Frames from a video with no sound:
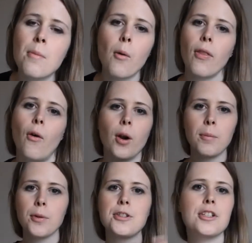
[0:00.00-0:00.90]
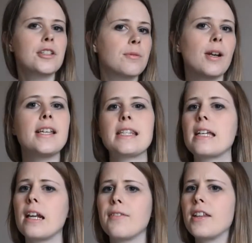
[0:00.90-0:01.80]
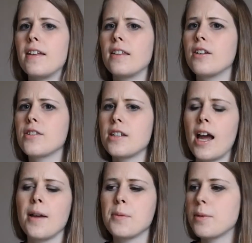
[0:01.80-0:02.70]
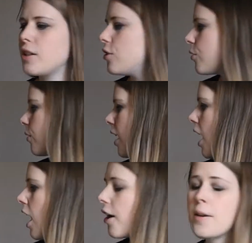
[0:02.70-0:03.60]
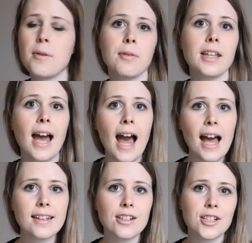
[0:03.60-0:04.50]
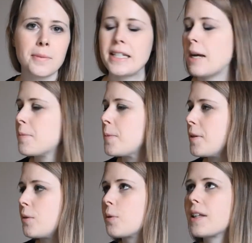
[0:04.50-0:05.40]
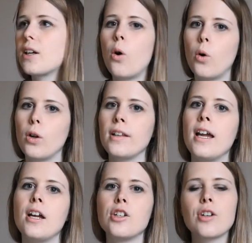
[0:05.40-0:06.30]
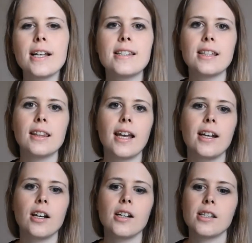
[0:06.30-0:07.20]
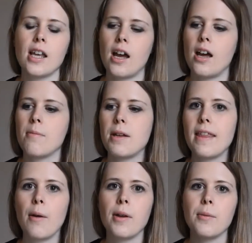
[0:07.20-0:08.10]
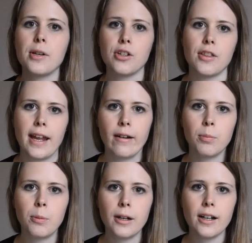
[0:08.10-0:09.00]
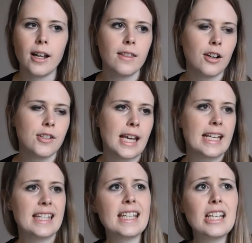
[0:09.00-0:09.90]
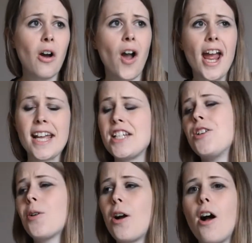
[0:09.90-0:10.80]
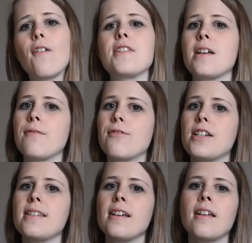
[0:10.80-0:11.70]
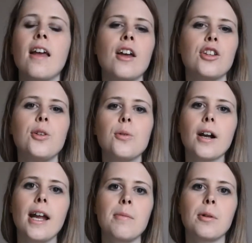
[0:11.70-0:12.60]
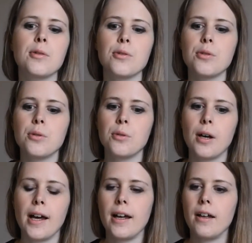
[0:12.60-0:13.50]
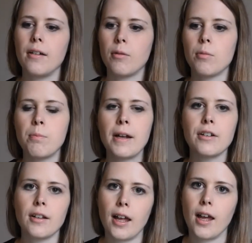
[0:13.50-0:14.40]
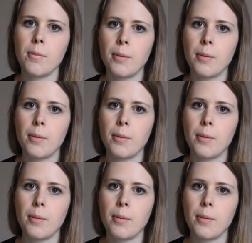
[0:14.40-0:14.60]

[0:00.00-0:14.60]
but with hormones just racing and everything, there's times where you are going to be really hot. There's going to be times where you're really cold. Dress in layers, and that way when you're in the airport and there's AC going and you're all of a sudden freezing, you are able to bundle up.